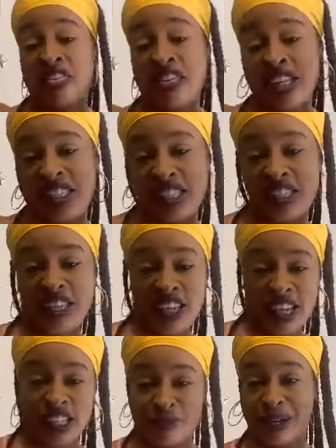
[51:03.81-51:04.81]

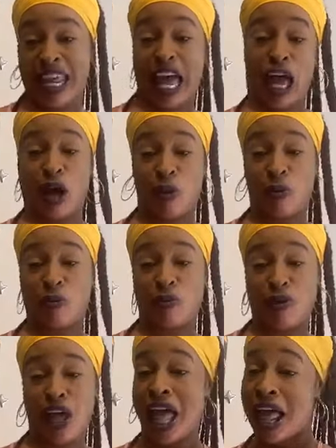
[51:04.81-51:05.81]
This is me now.
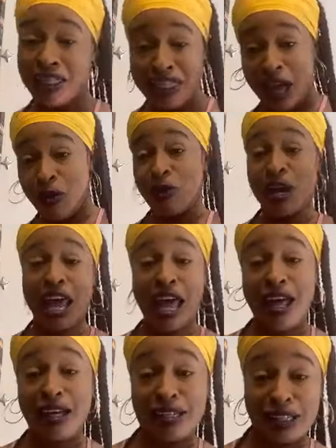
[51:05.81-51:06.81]
Now what
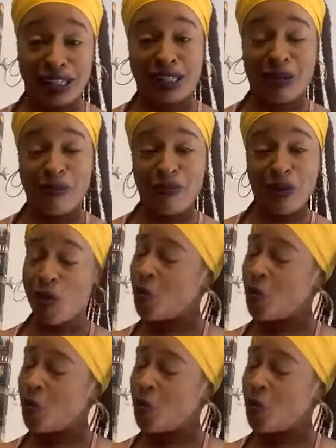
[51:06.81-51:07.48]
else?